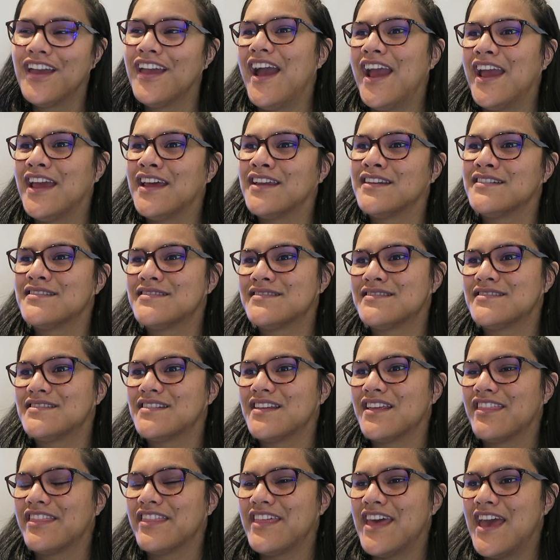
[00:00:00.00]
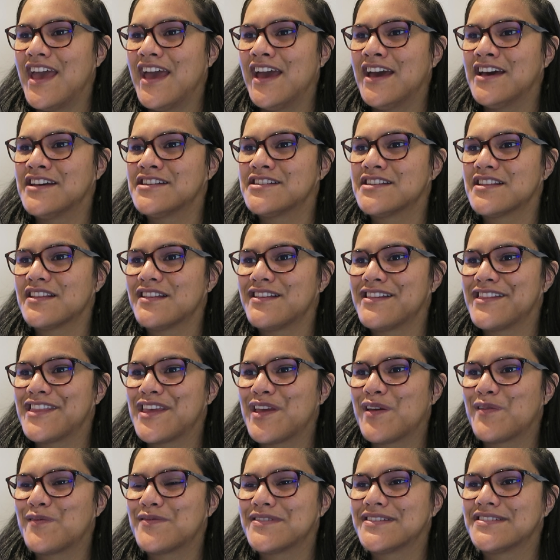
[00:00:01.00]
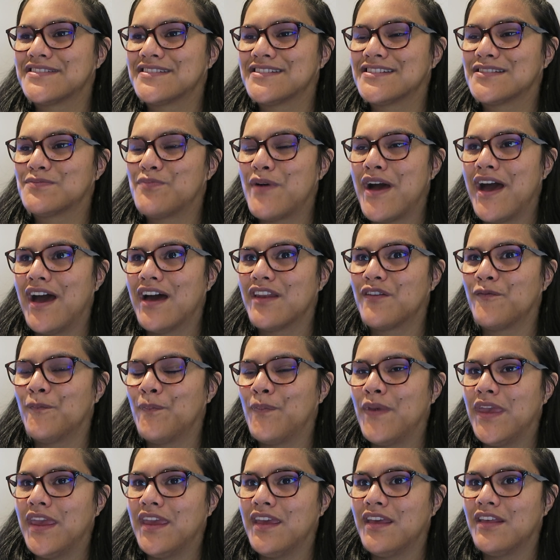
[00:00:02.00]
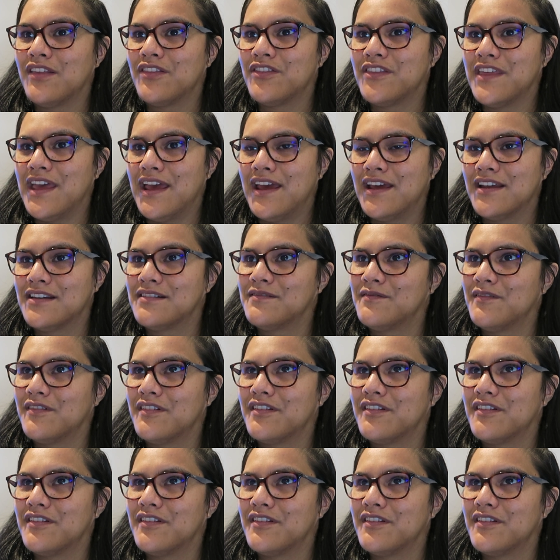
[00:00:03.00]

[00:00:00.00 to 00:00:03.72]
and that there was this part of me that